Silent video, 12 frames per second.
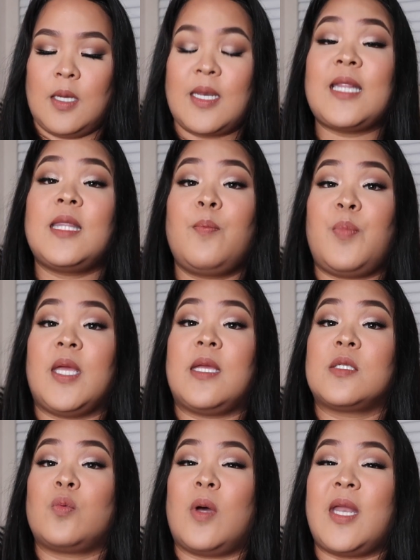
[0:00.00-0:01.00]
Not the
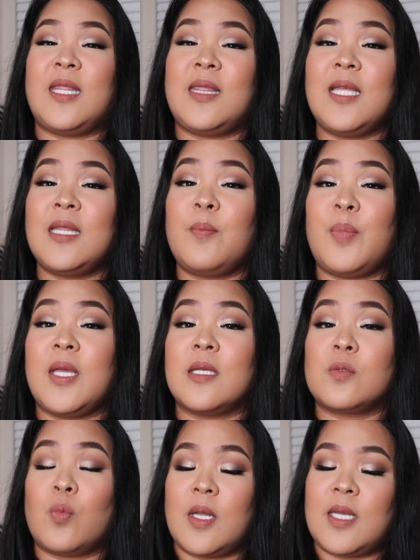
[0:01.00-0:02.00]
biggest one. I think the
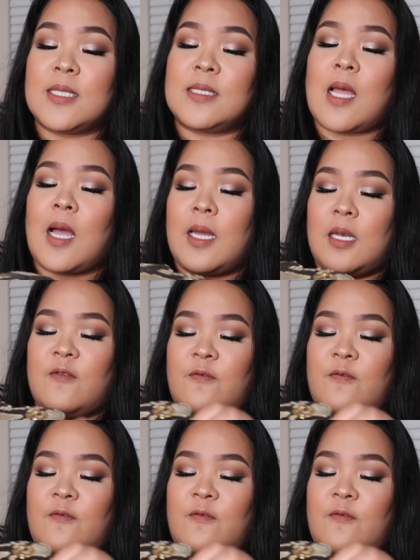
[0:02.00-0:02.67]
biggest one is not gonna